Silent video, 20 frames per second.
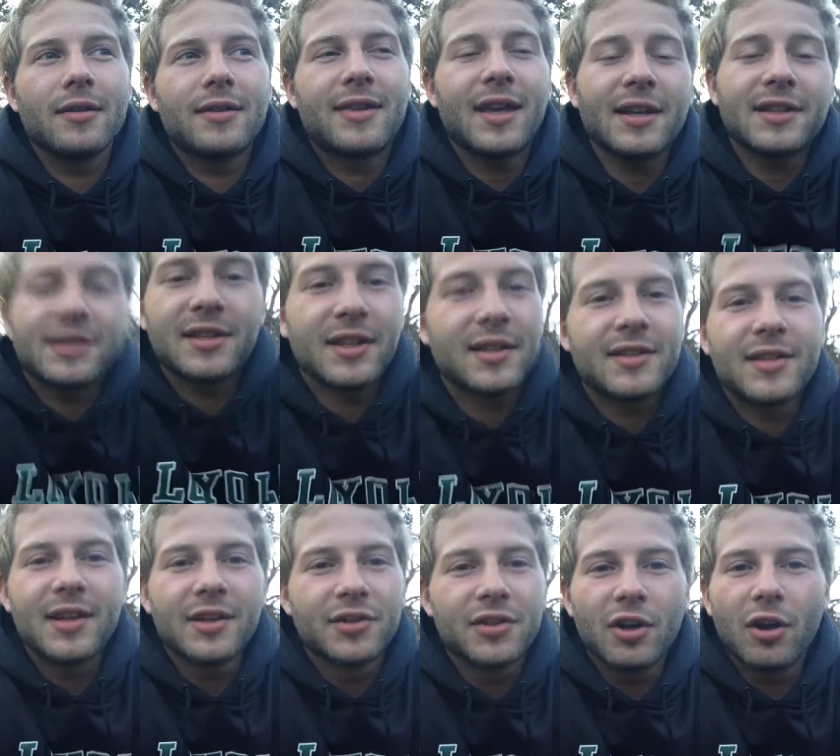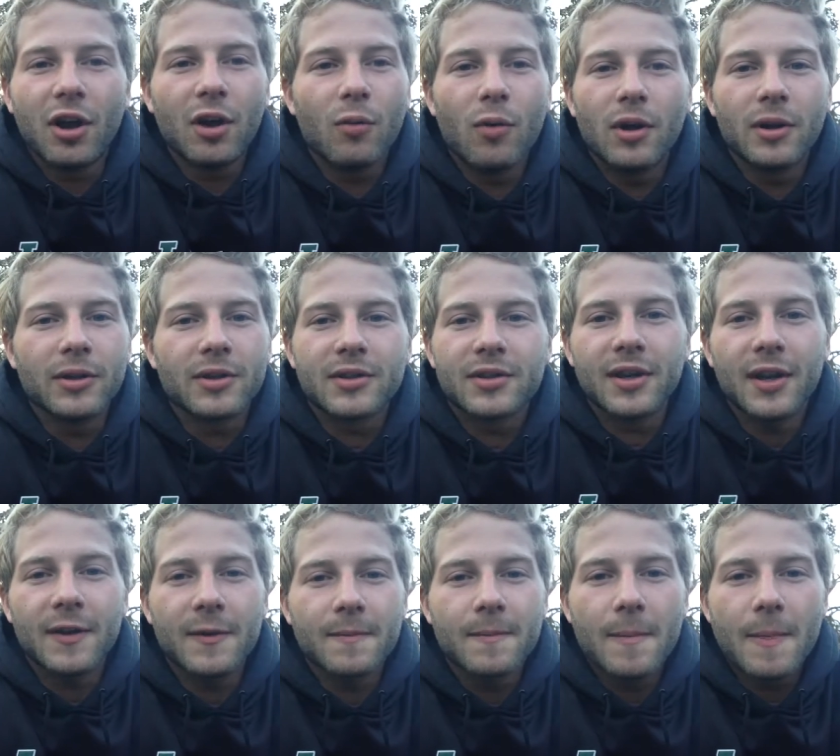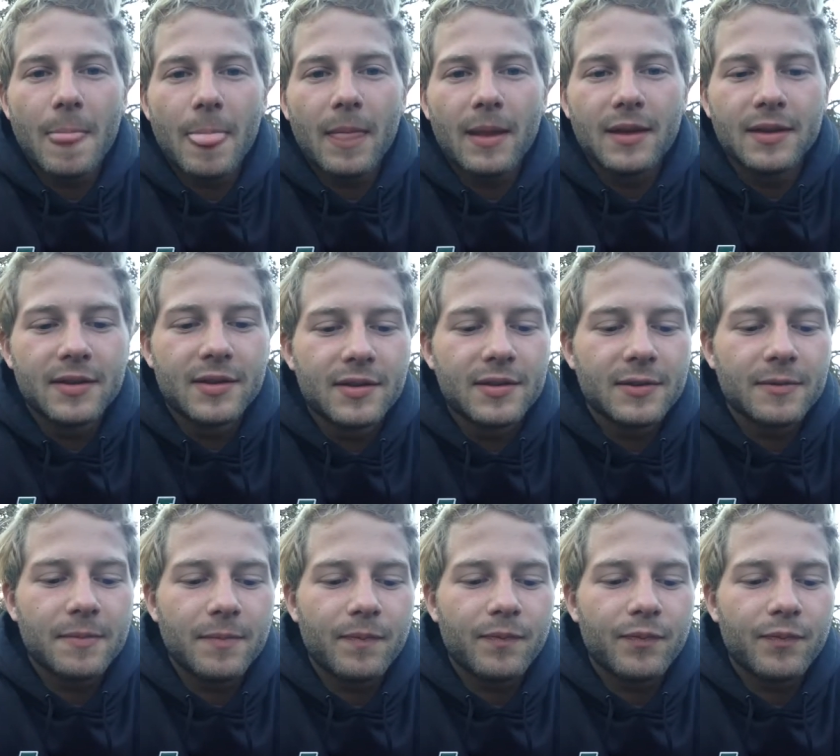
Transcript: that's essentially all i wanted to say is